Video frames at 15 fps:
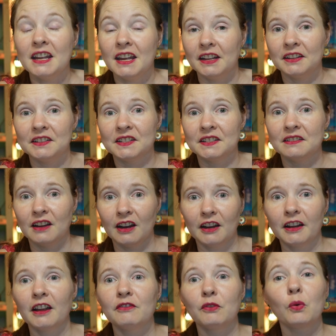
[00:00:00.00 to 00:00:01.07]
It is
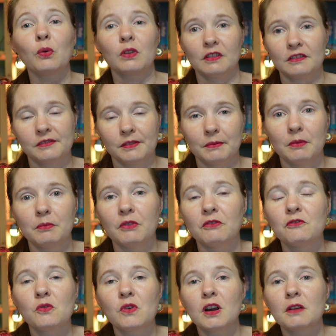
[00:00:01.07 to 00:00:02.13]
not. I've ordered from them
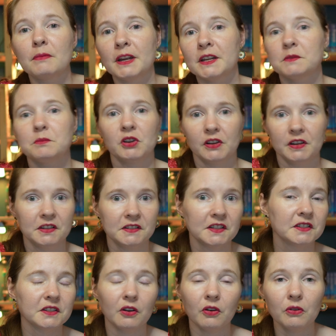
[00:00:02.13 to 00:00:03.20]
before. My experience
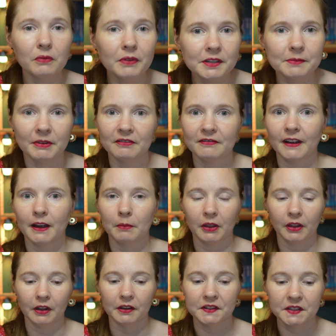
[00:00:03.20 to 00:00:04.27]
has always been
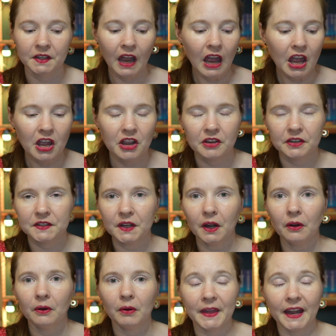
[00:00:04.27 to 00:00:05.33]
fabulous.
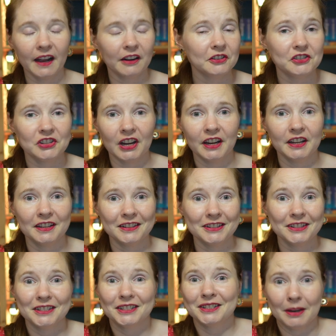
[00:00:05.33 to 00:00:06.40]
So they had a
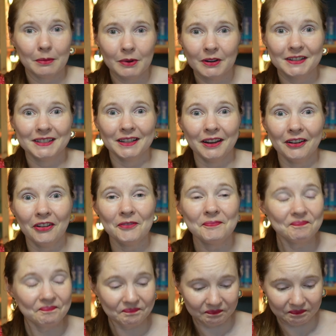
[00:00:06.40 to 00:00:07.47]
giant summer sale
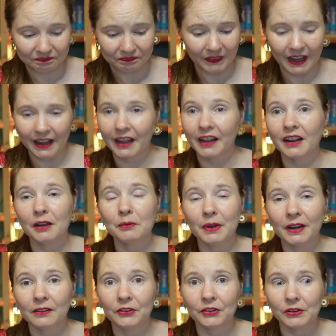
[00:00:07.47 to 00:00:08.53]
and I
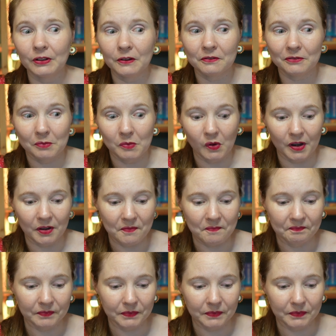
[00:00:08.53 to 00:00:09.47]
went a little overboard.